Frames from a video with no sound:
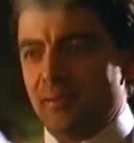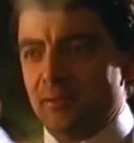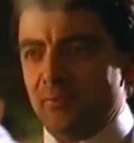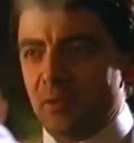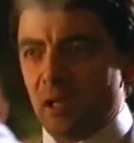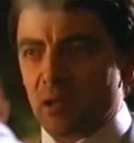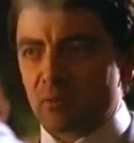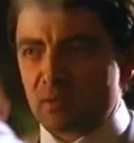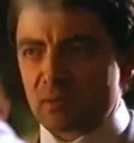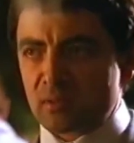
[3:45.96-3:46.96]
in different
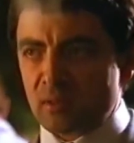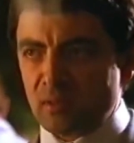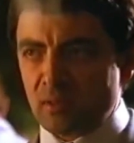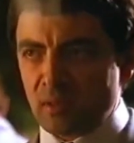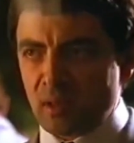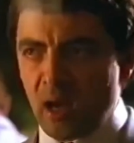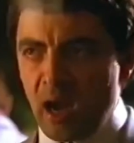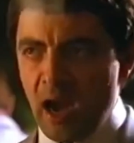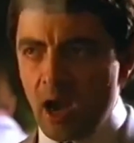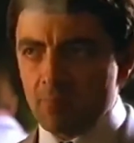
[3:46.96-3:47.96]
languages.
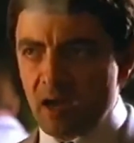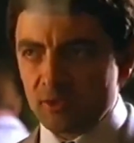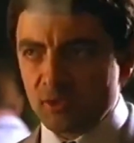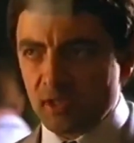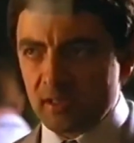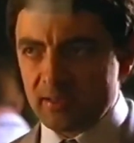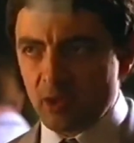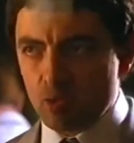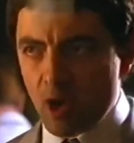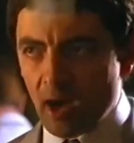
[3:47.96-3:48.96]
How much is
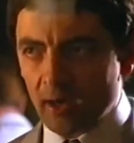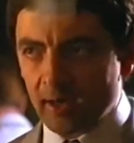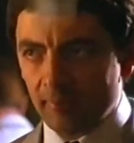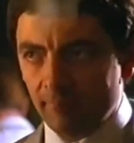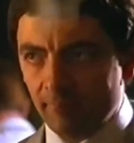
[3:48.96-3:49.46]
the rug?